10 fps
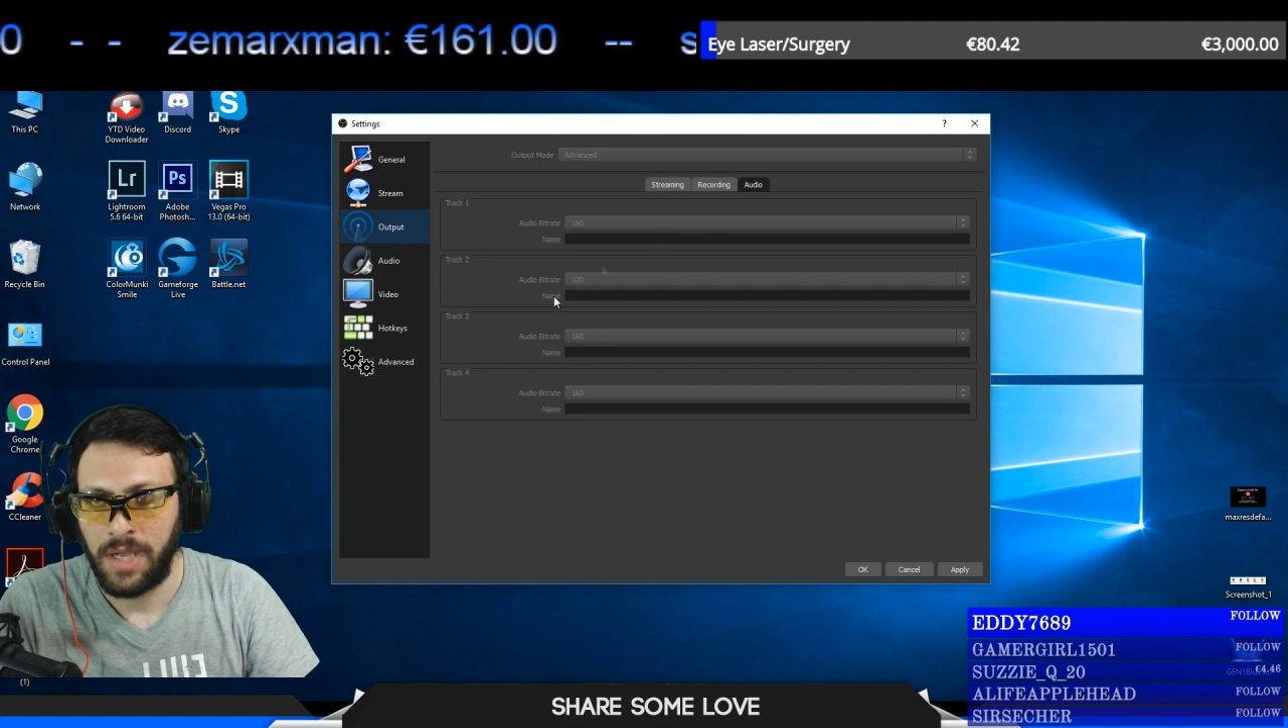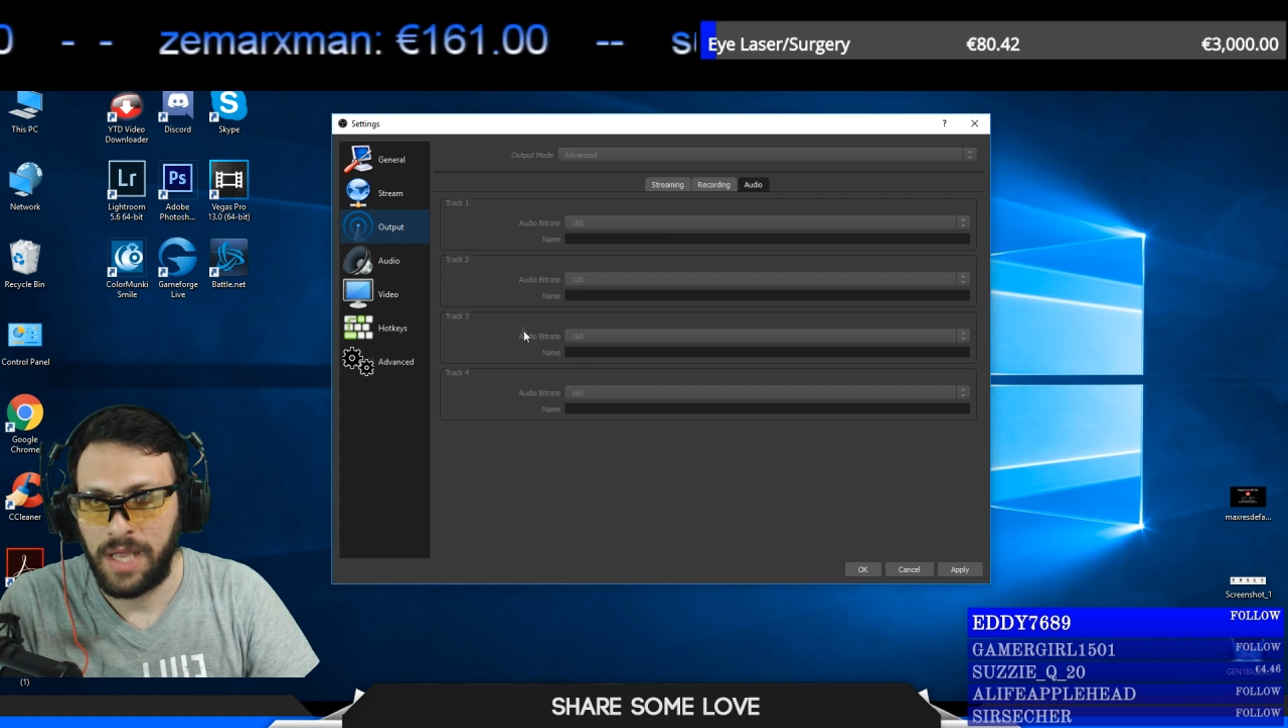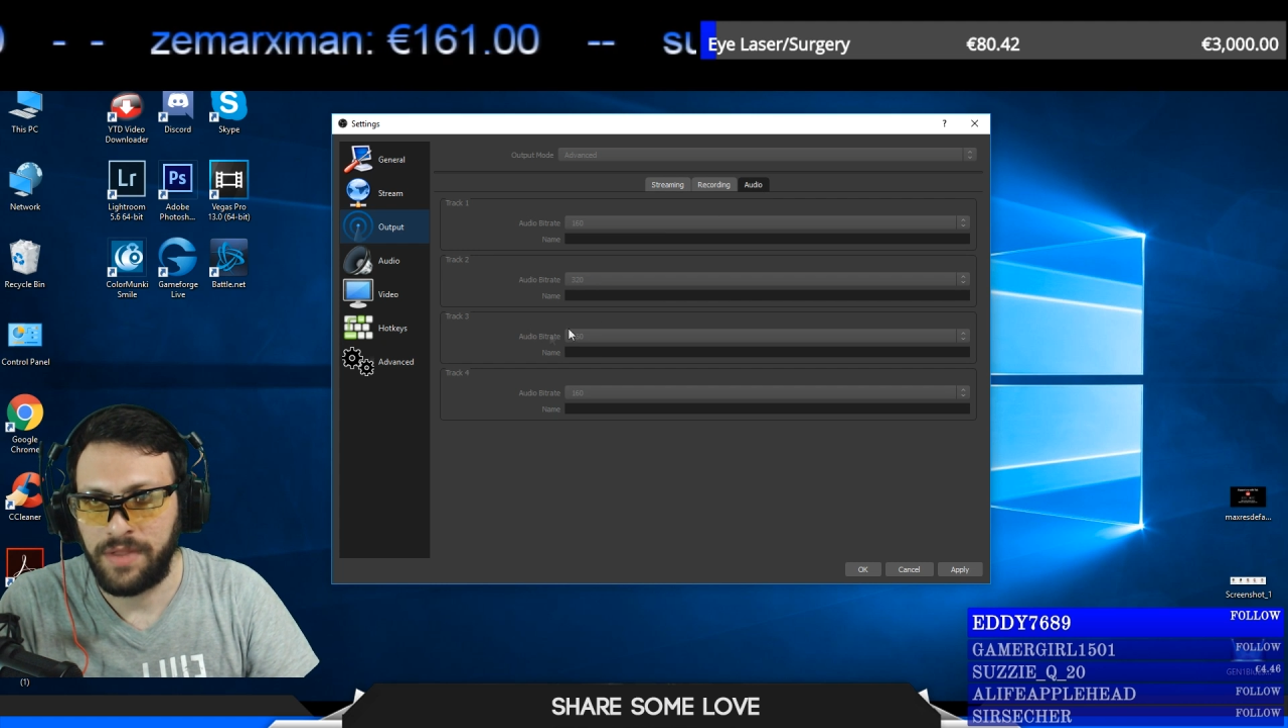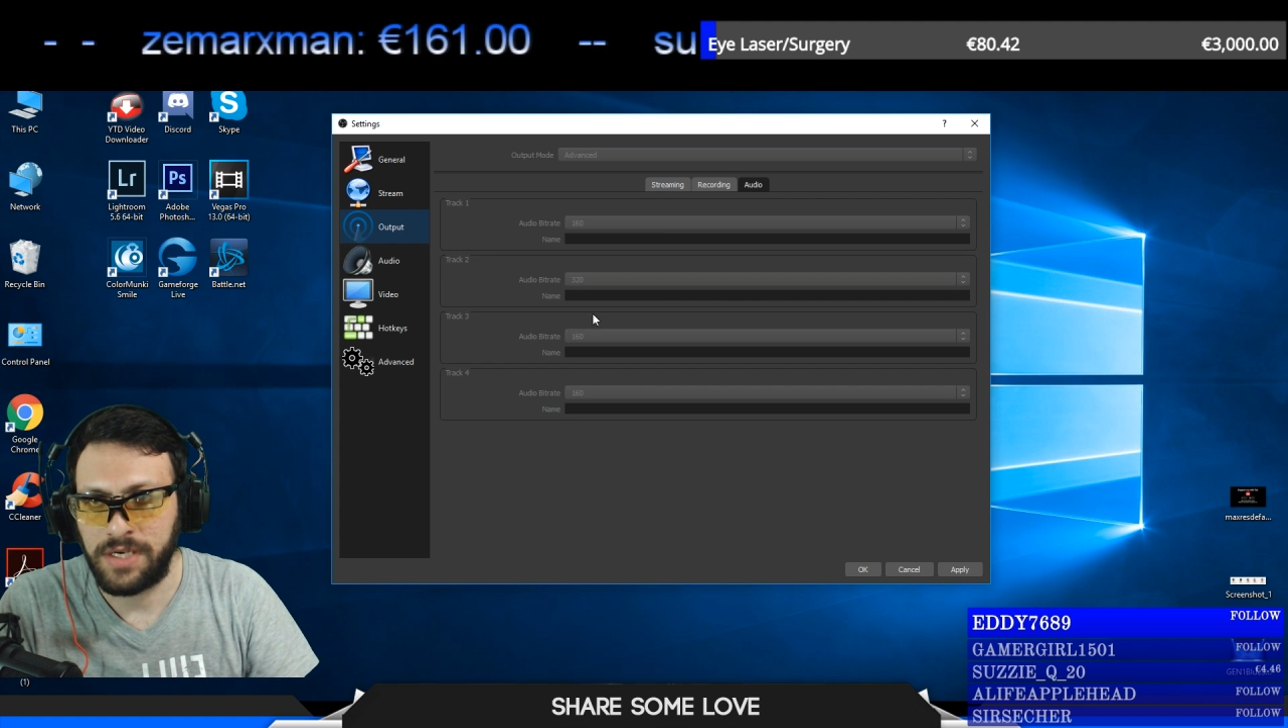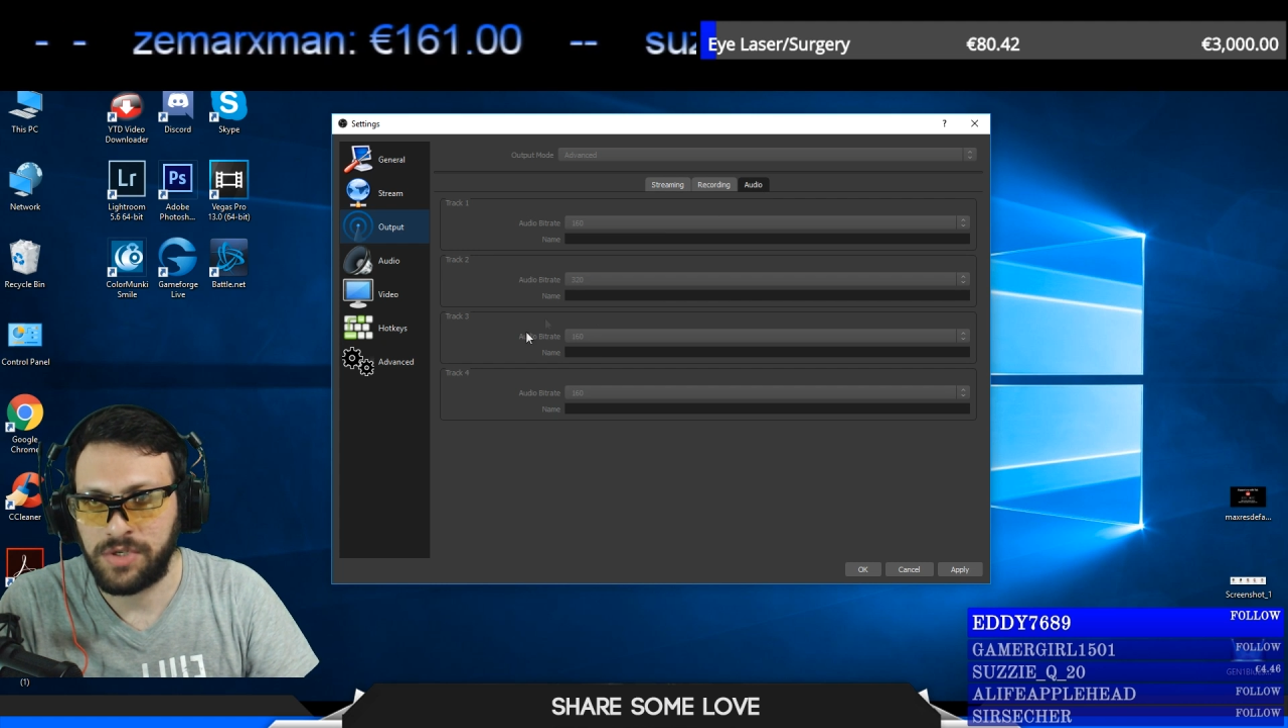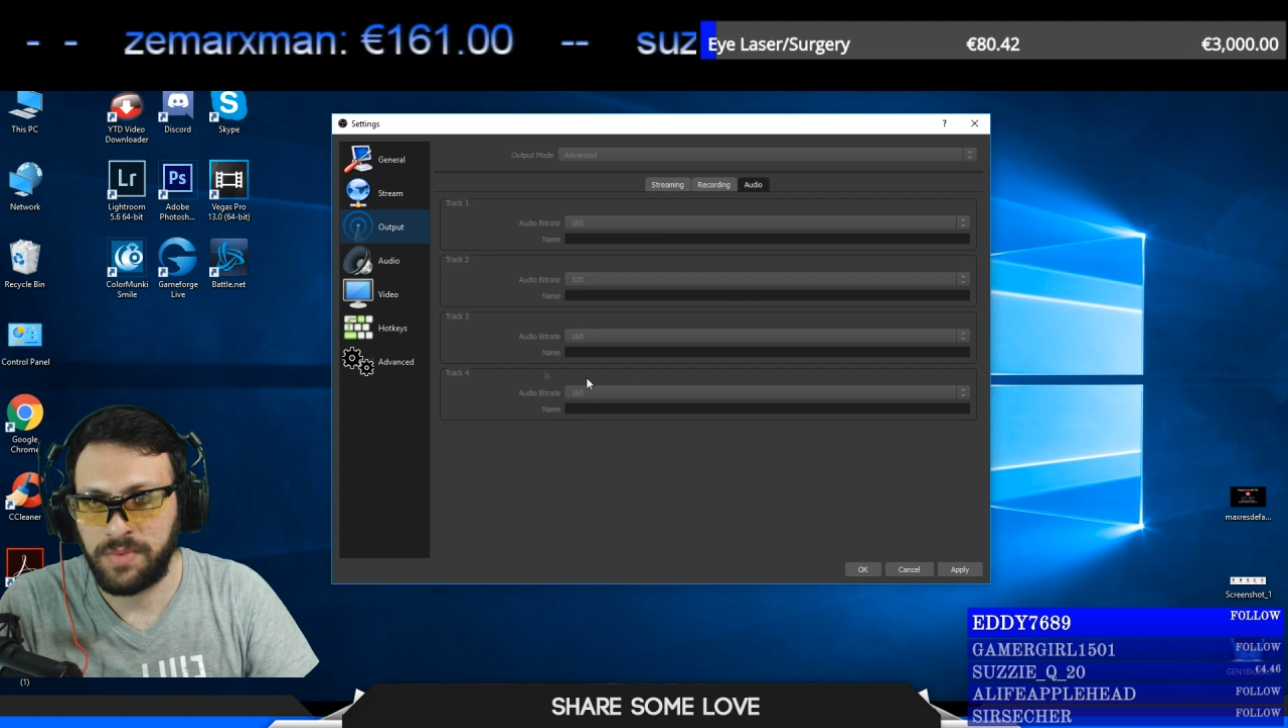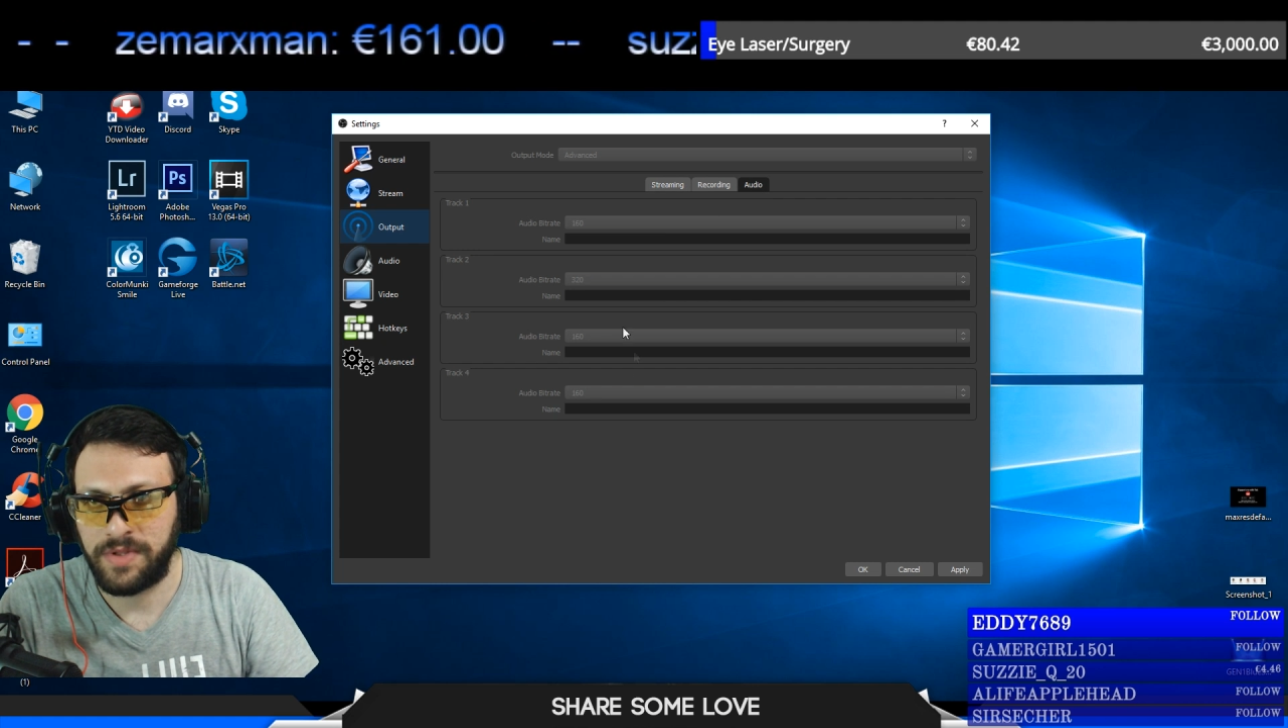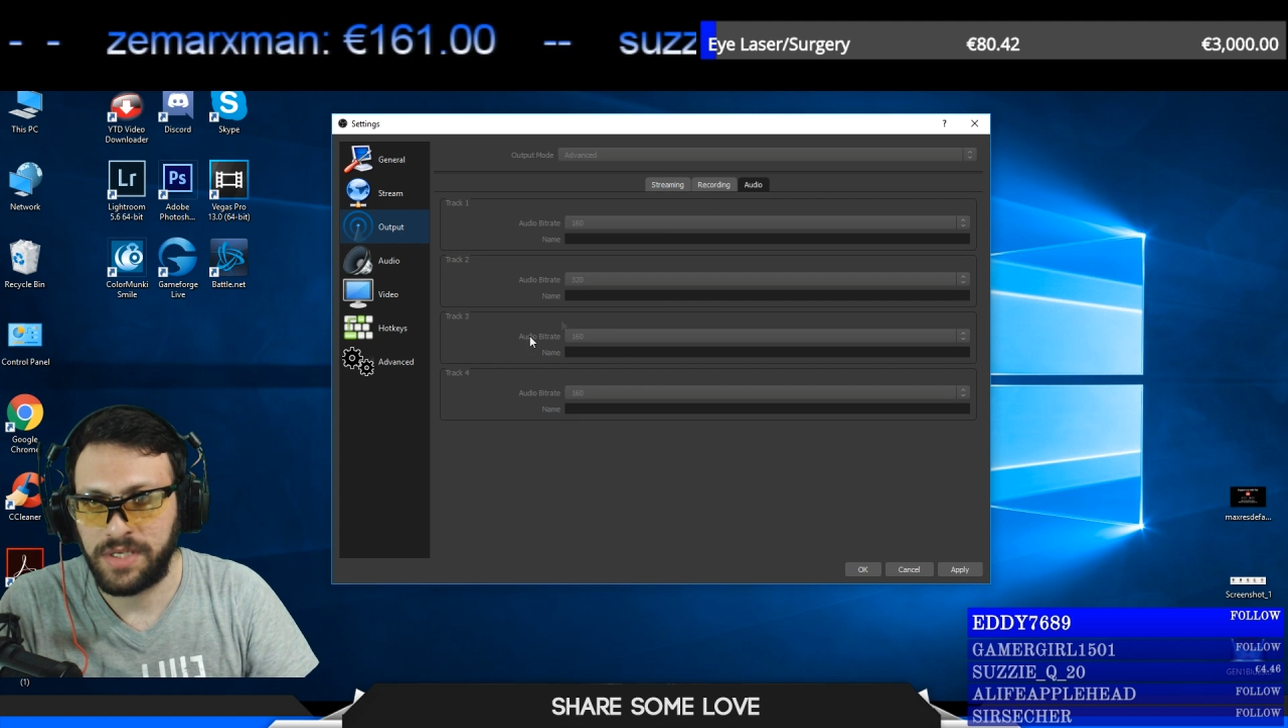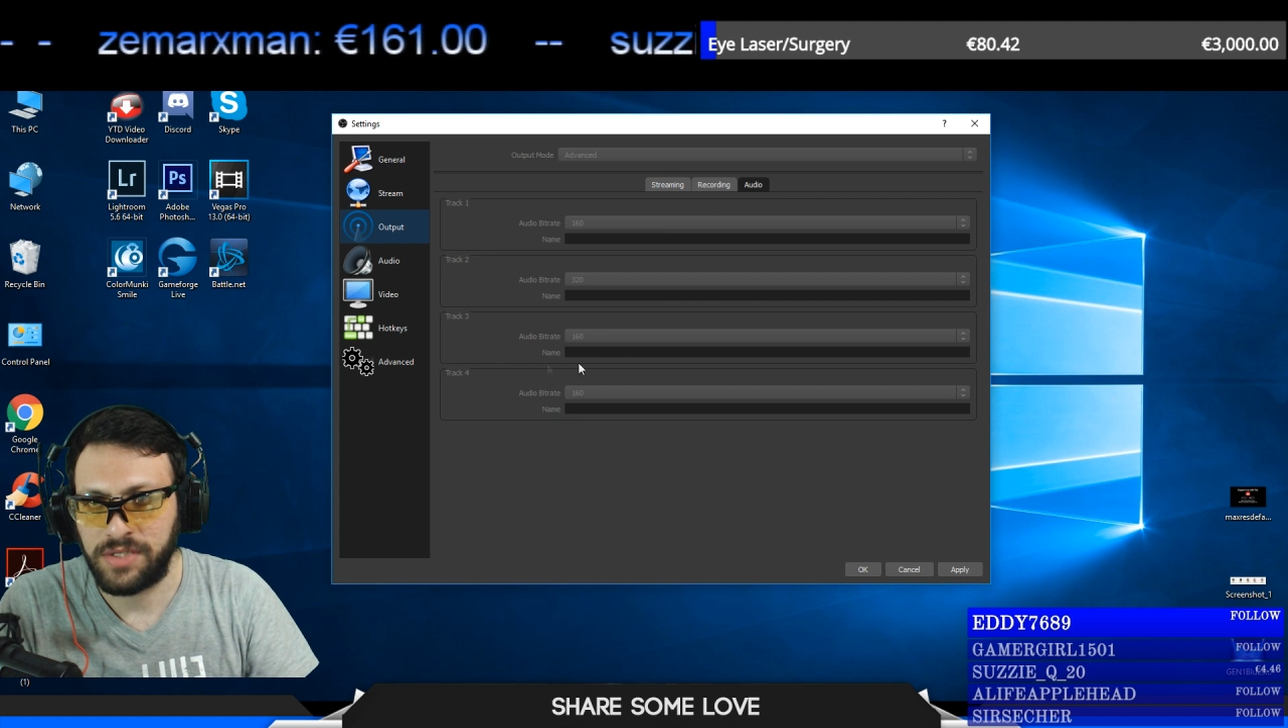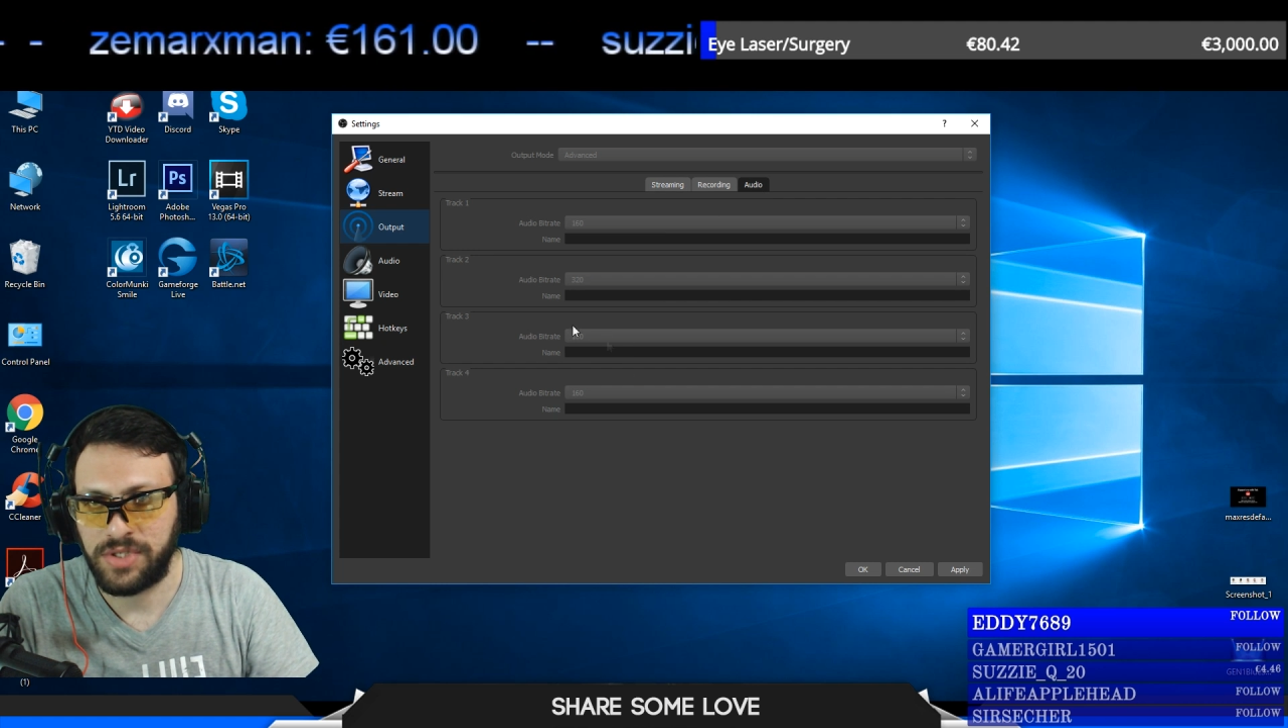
And the rest of it,